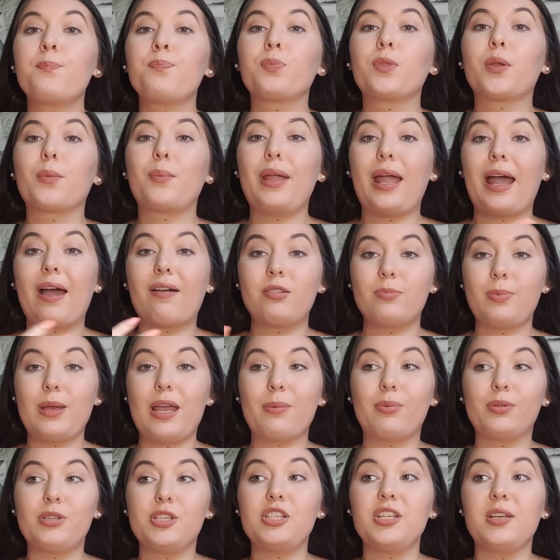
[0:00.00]
we have to be
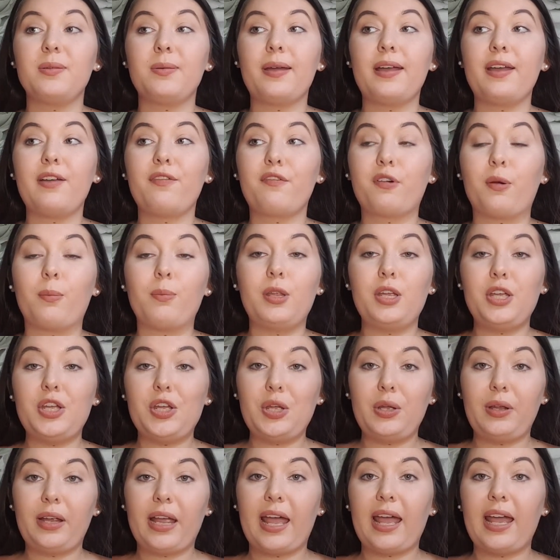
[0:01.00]
able to do it from the
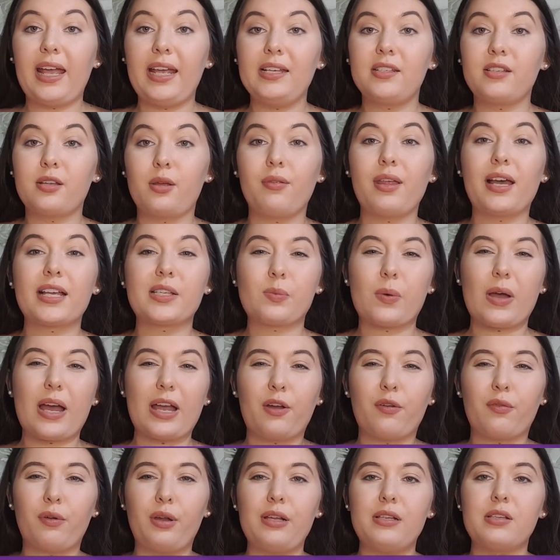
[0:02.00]
UK. So that's why
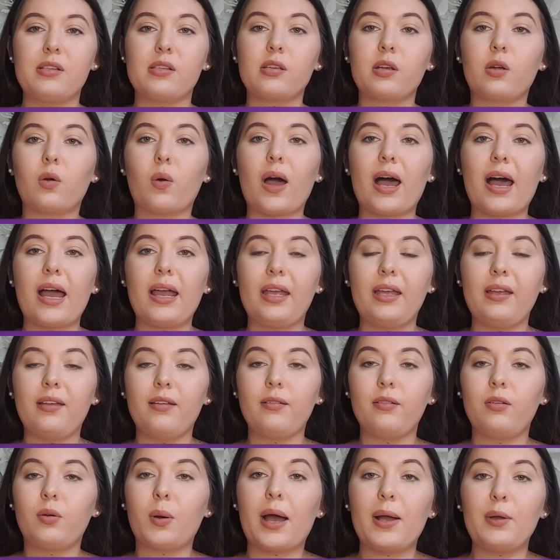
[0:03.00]
cruises are quite
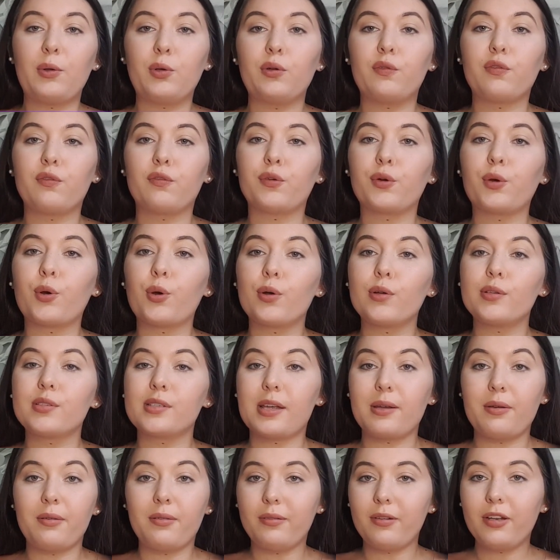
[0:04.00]
good for us.
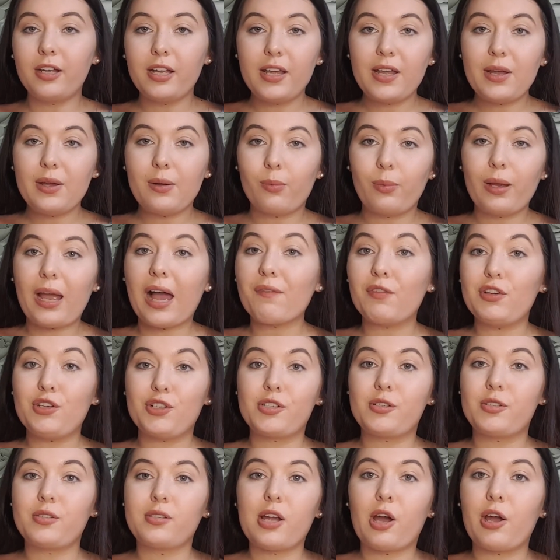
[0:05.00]
And we haven't
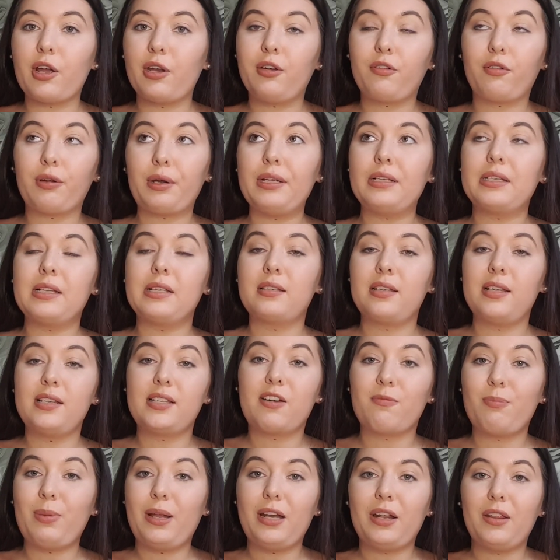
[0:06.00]
just started cruising since
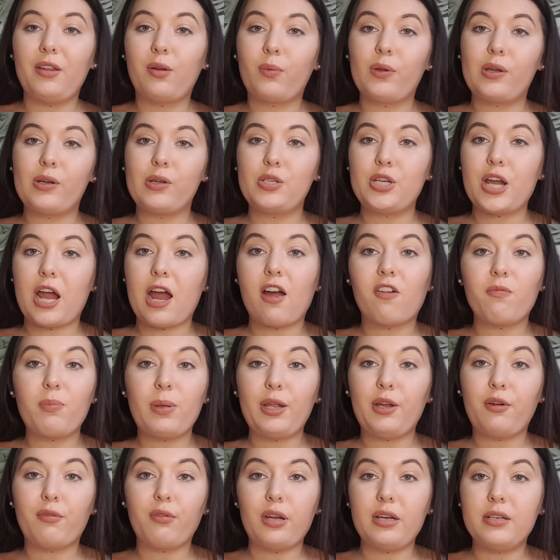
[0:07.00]
I've been in the wheelchair. I've
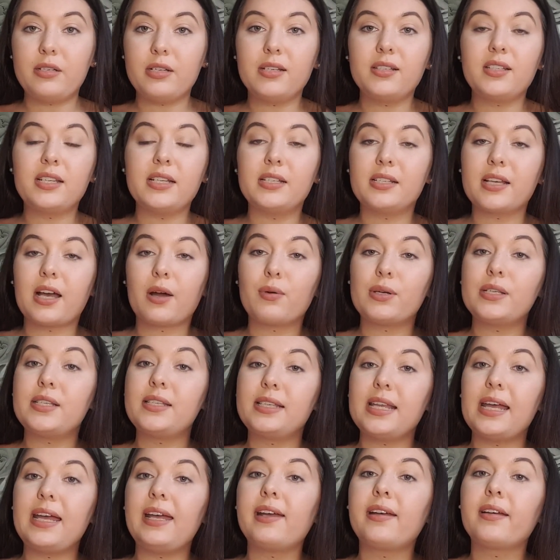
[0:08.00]
been cruising since I was
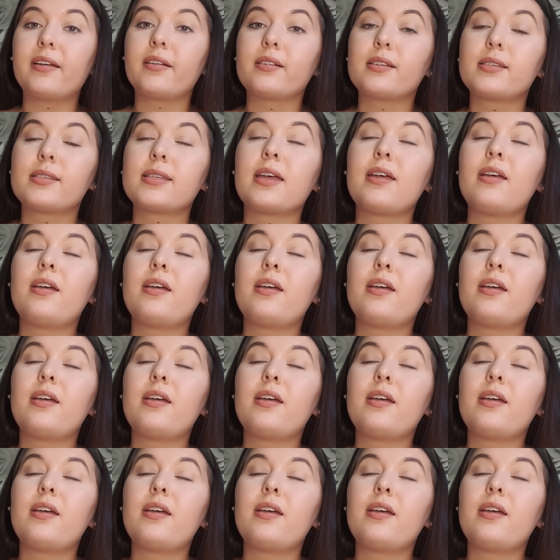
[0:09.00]
6.